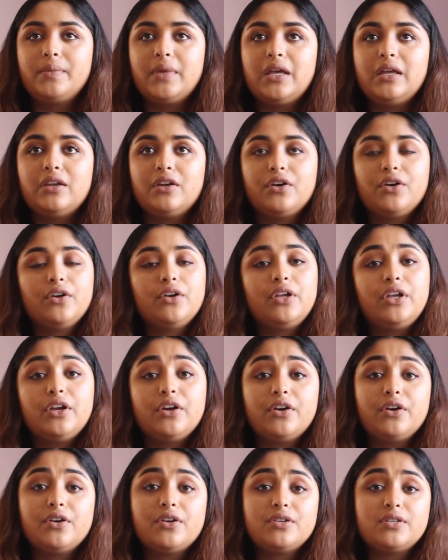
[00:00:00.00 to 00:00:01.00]
in her
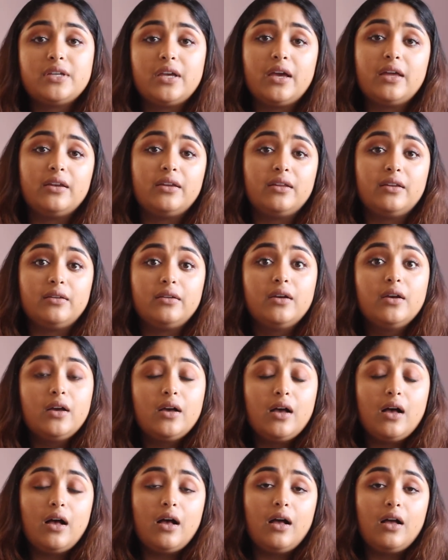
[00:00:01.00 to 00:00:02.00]
years and in
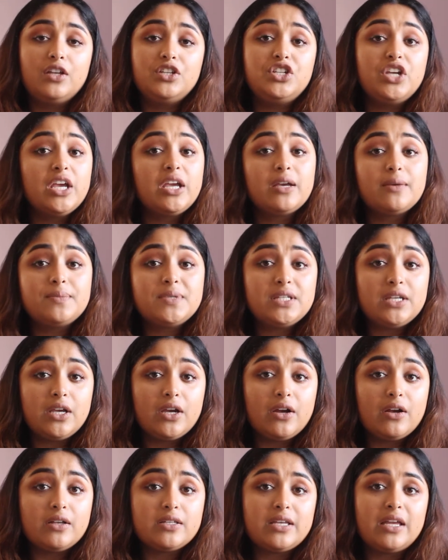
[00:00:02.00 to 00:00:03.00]
Jacob's
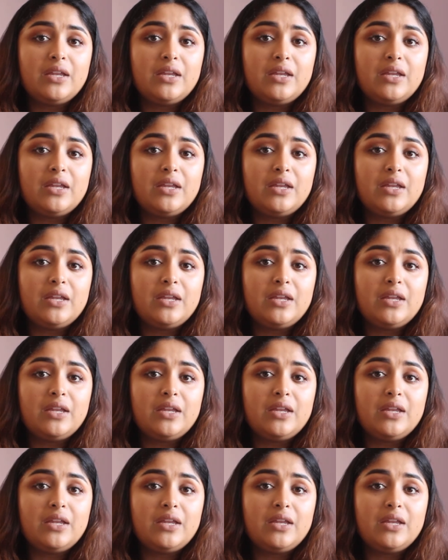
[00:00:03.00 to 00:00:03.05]
years,